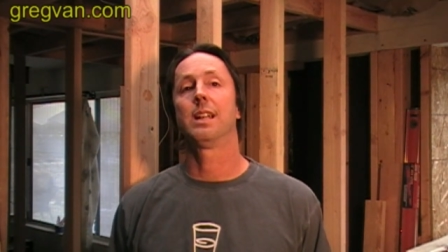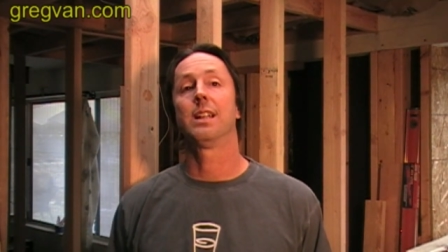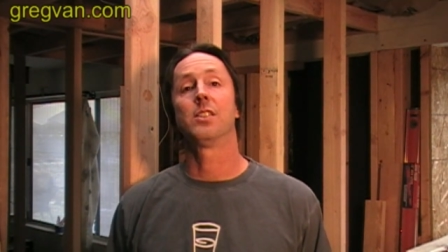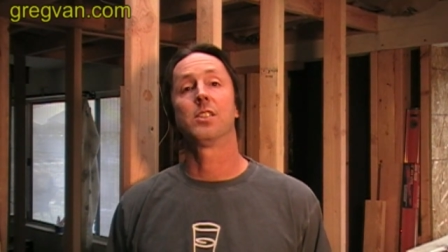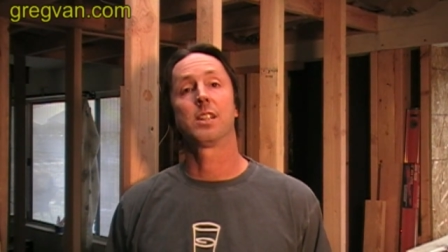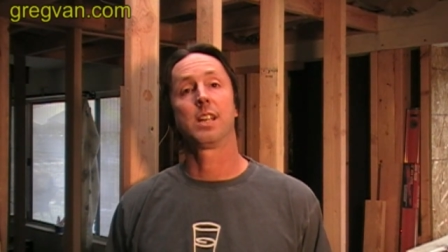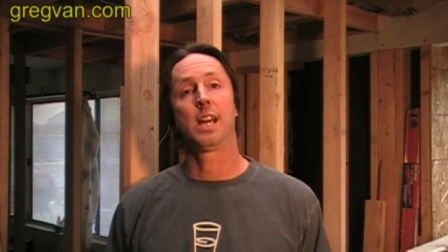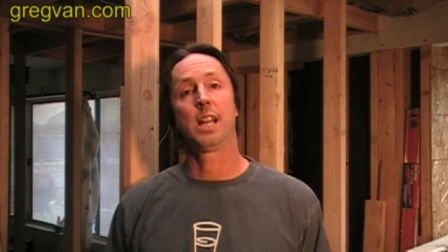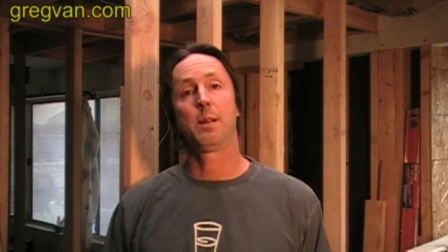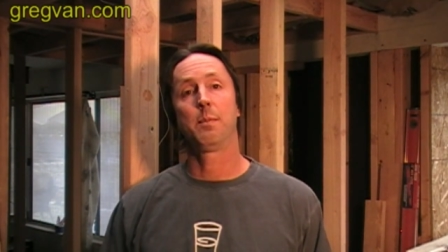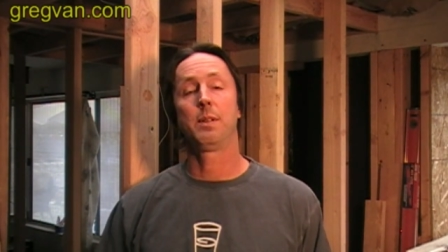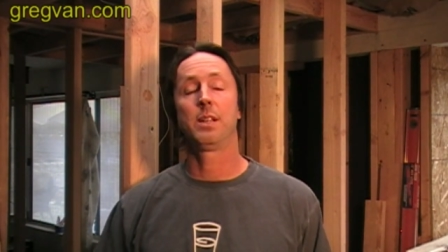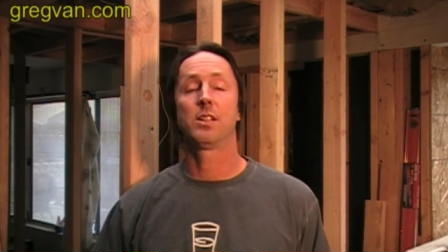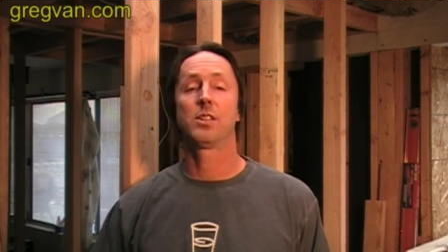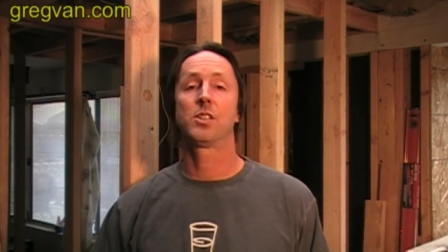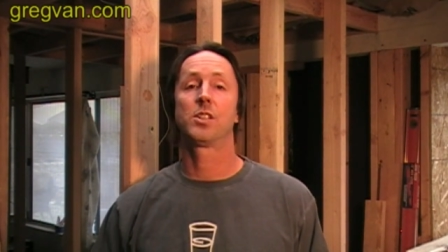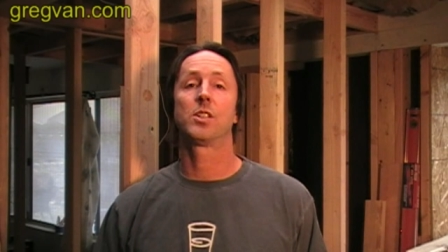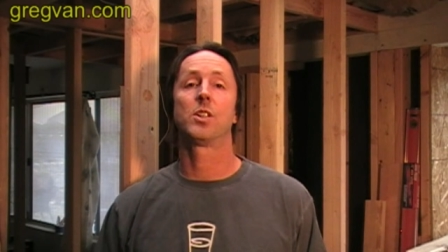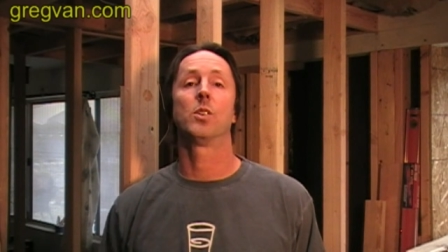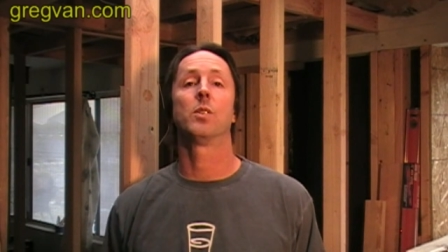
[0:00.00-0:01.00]
and it's got to be
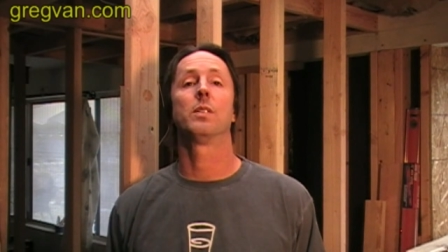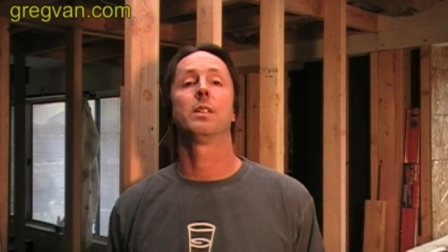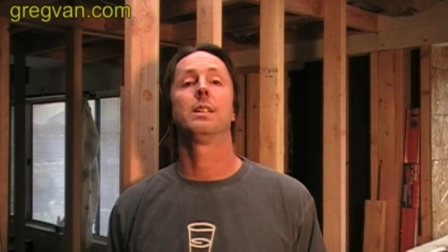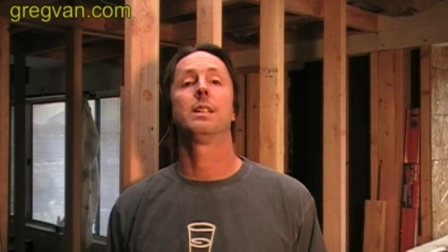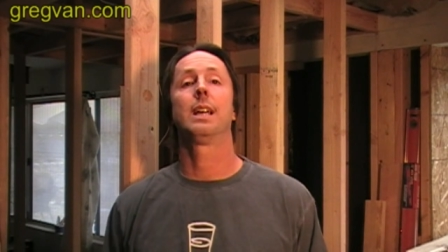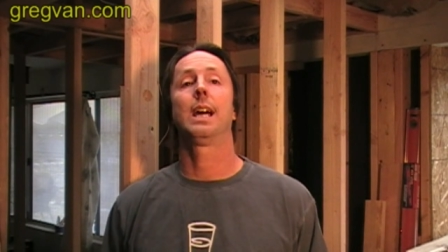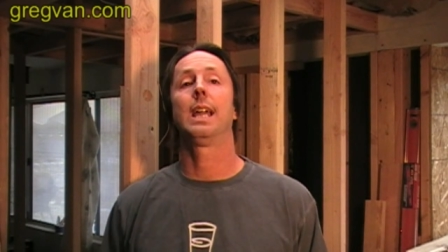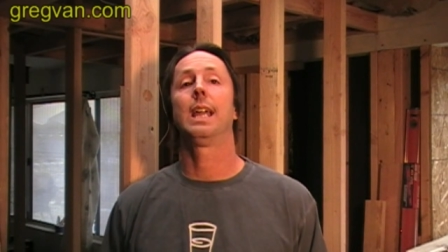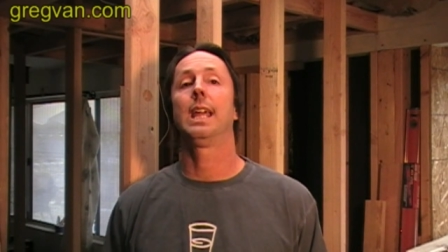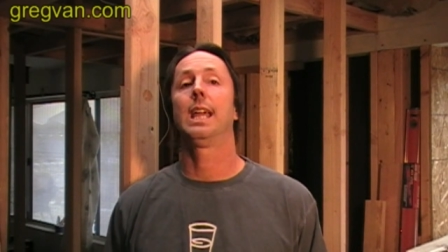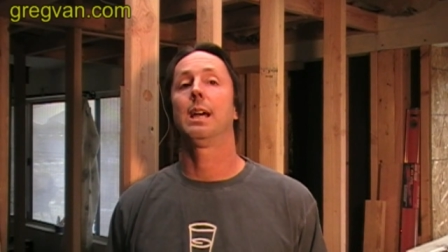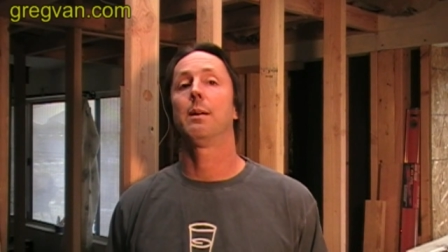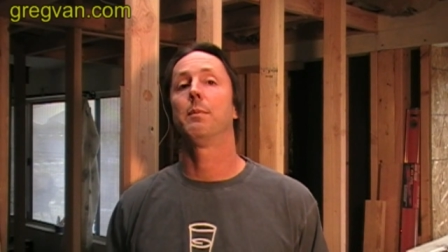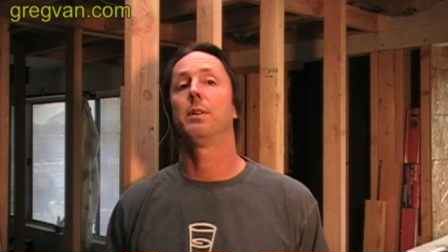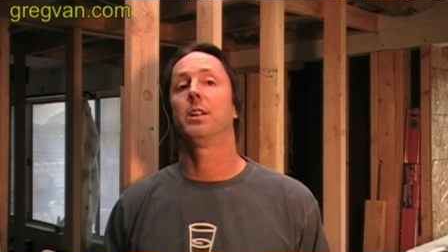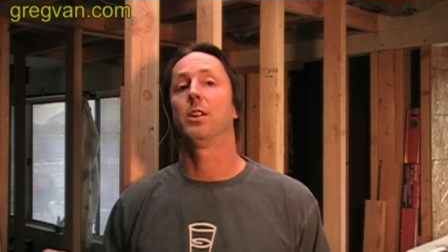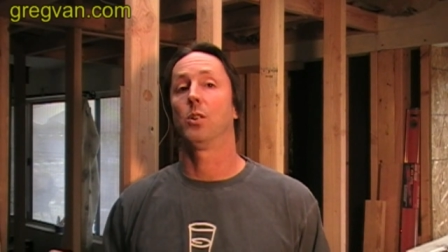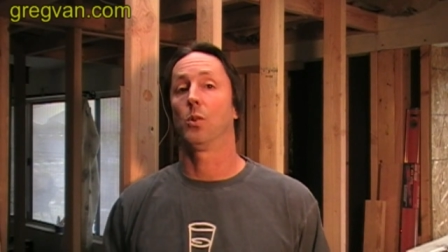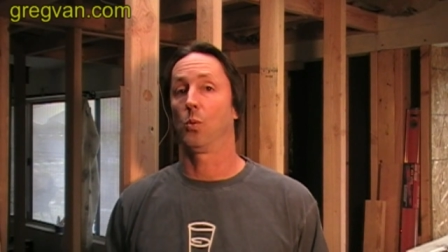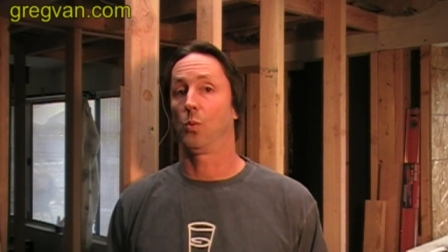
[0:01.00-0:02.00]
a certain
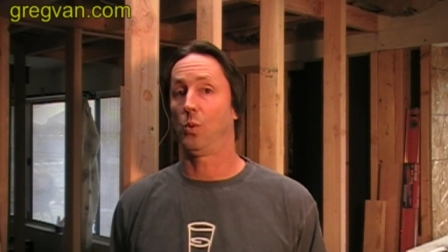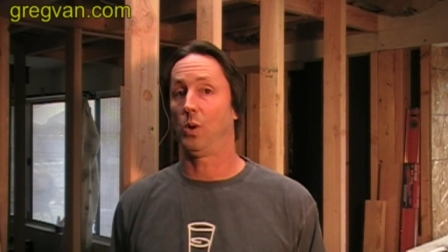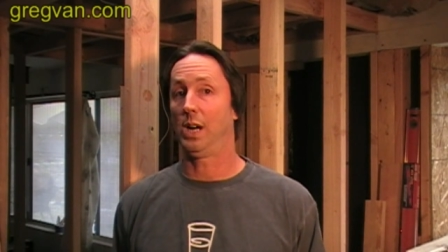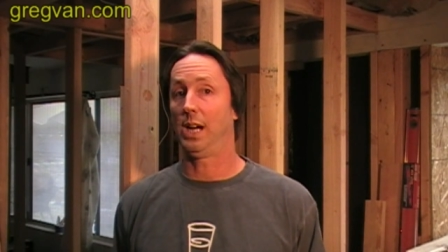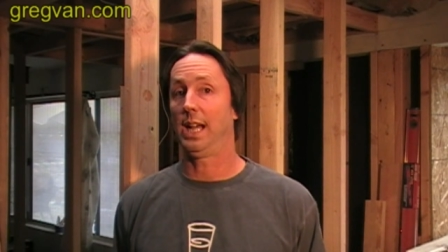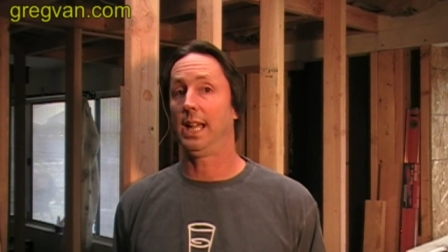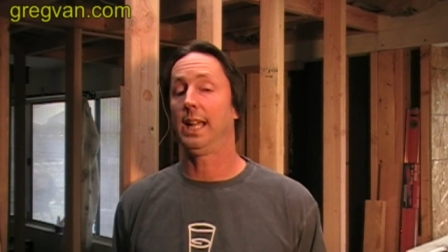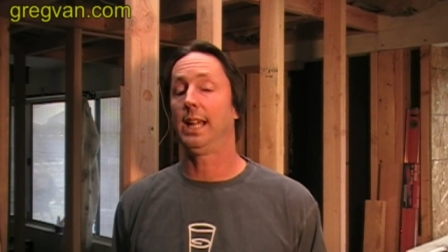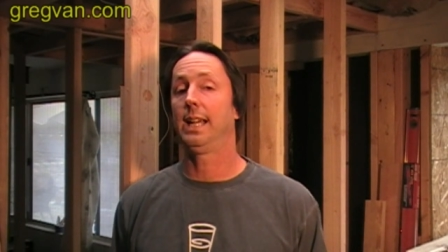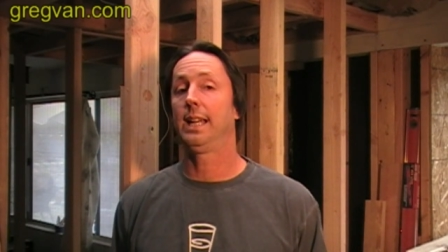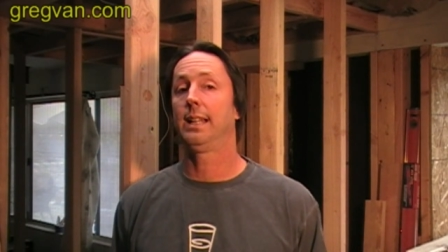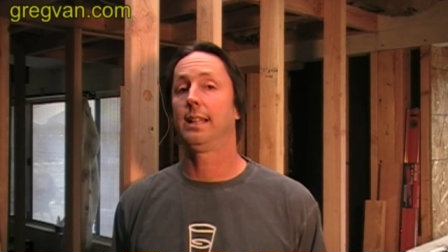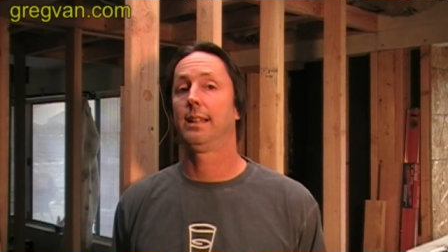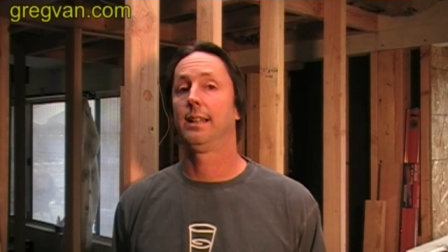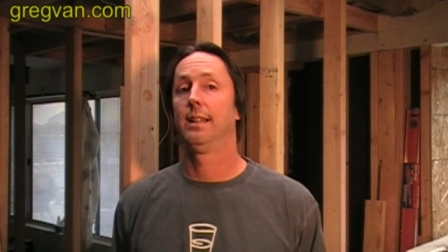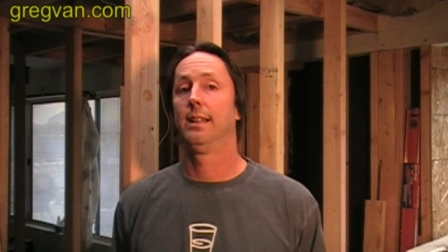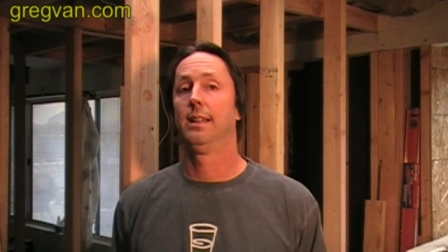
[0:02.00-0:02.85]
diameter wide.